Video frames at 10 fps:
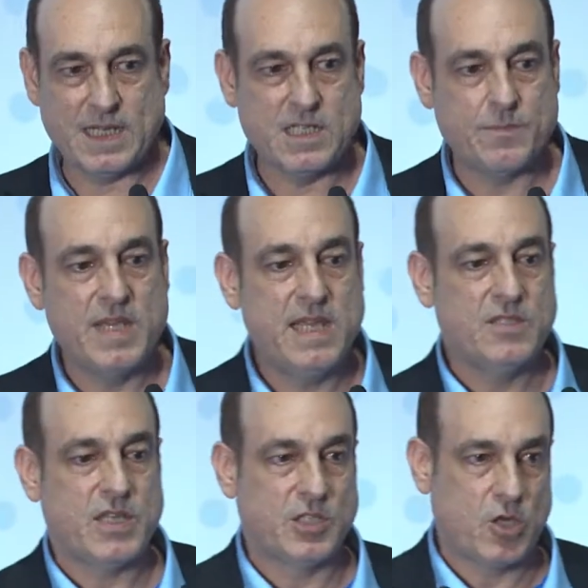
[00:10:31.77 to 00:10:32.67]
this
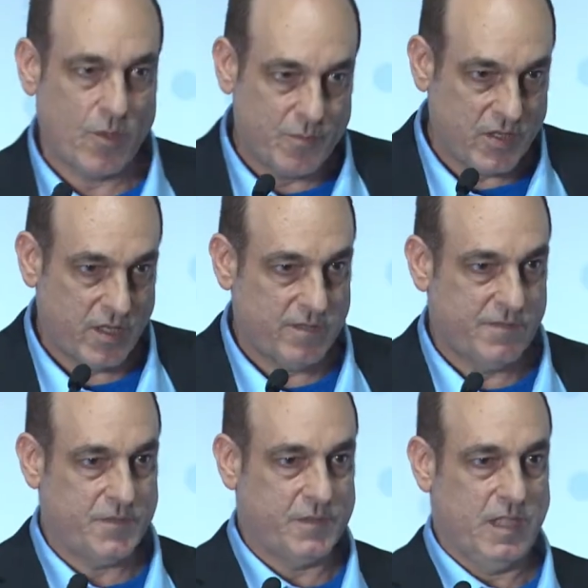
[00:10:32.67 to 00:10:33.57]
means in terms of,